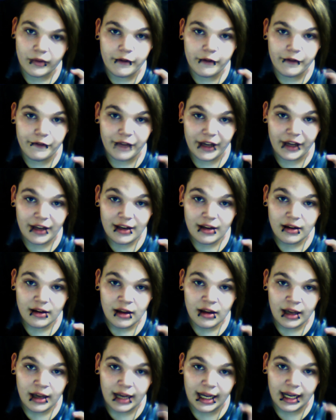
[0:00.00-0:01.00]
fit,
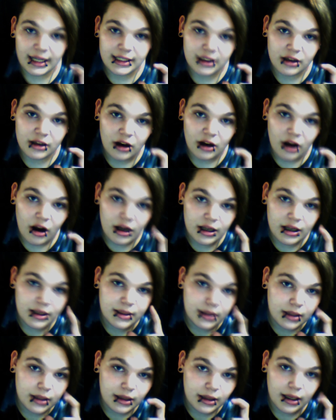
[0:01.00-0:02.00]
it's going to cause
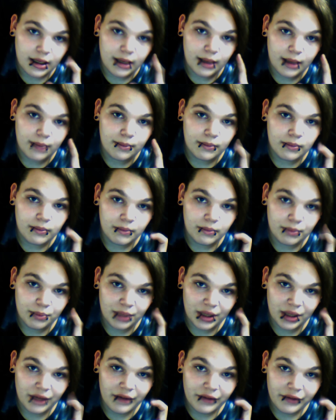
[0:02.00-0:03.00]
the
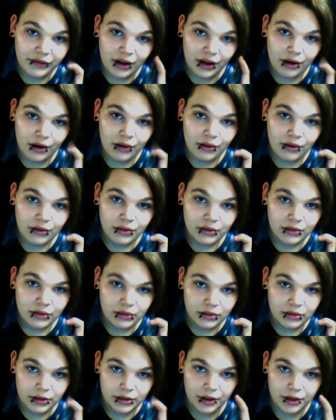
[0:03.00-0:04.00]
blood flow
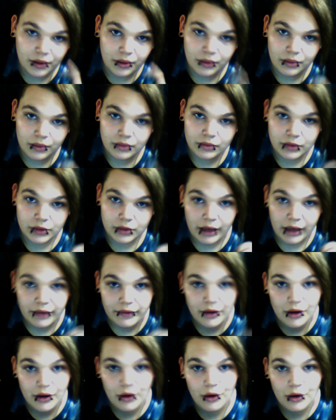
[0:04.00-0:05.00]
to not
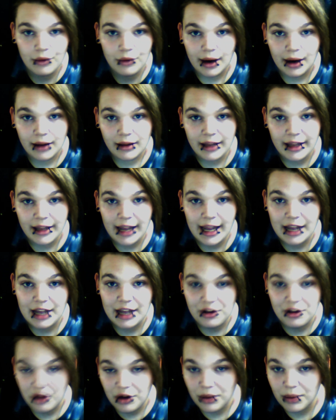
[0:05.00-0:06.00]
flow correctly,
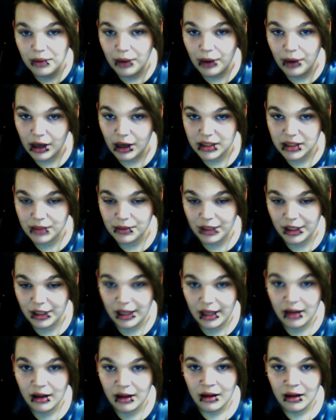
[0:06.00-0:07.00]
and you could
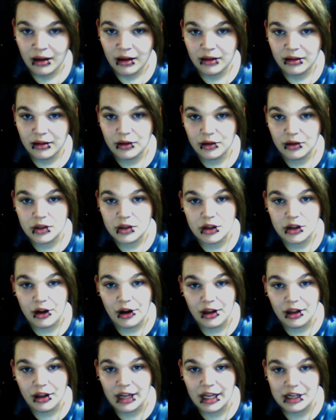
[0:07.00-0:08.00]
possibly lose
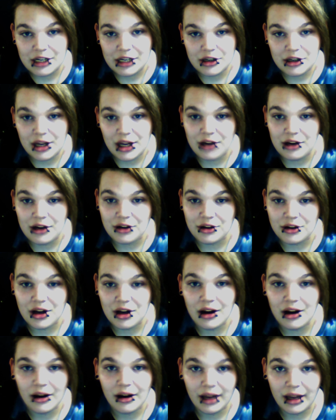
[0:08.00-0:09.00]
circulation in your
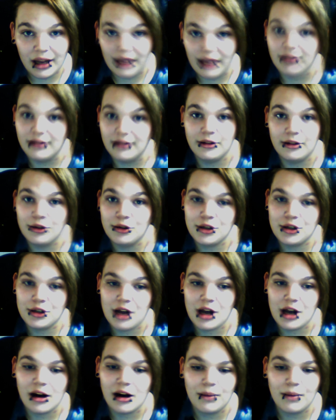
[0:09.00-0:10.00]
tongue and lose your
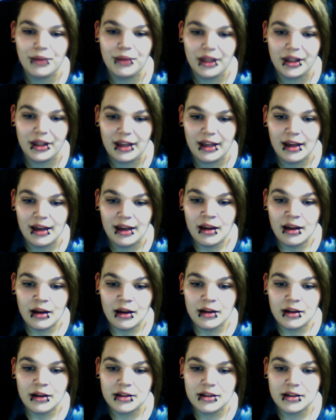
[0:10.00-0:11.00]
tongue completely.
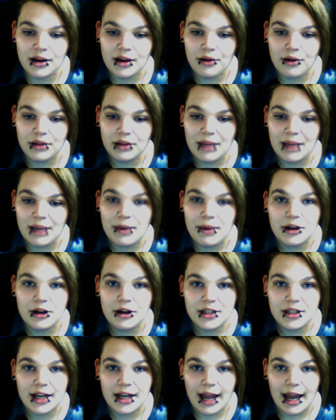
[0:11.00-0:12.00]
So they
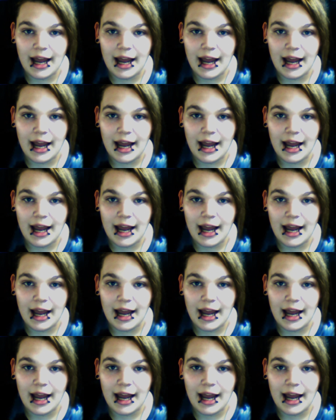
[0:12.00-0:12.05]
pierce it